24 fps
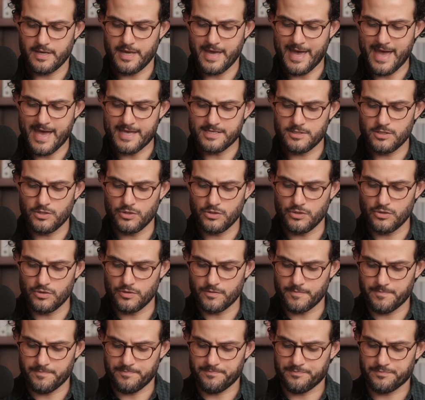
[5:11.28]
as
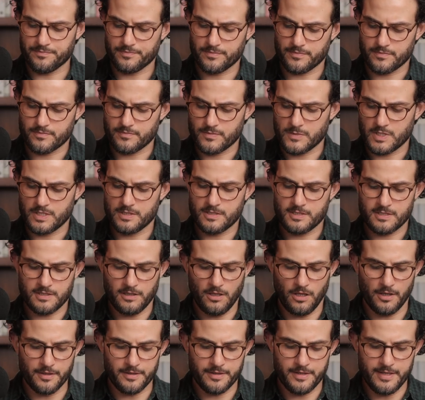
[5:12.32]
you
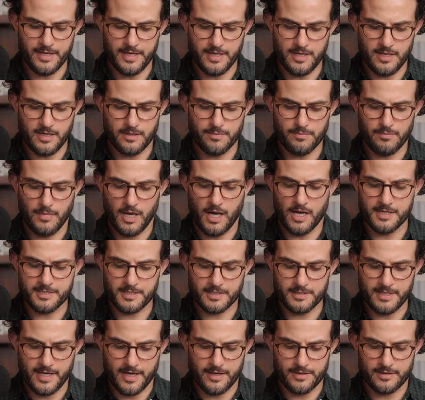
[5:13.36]
slot the
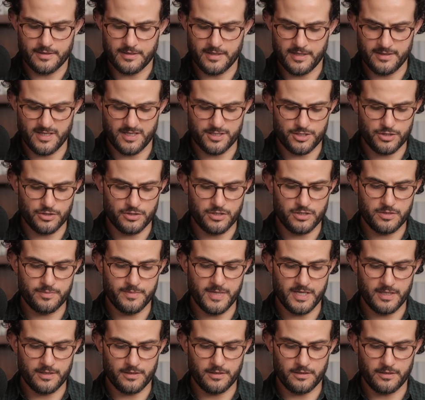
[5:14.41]
mask down, and that should just
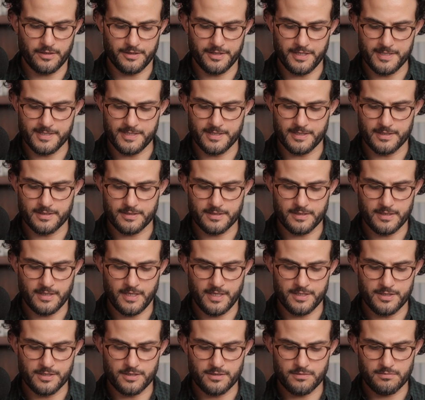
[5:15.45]
make it a lot easier.
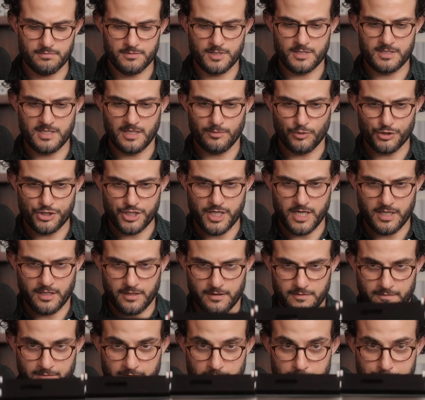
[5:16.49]
And just double check
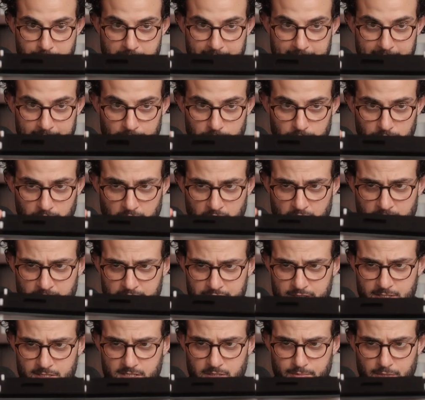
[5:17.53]
it from that angle
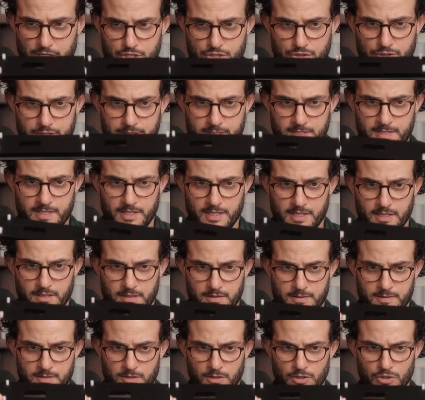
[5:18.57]
just to make sure it's
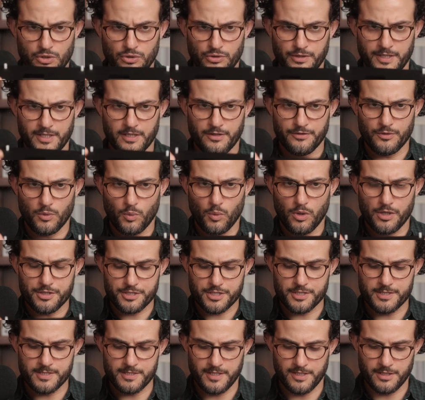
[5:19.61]
sitting securely on the
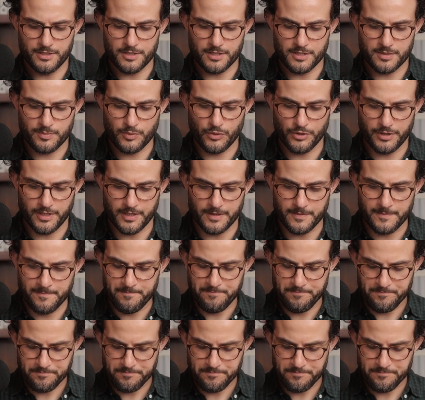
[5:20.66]
washers that you just put in.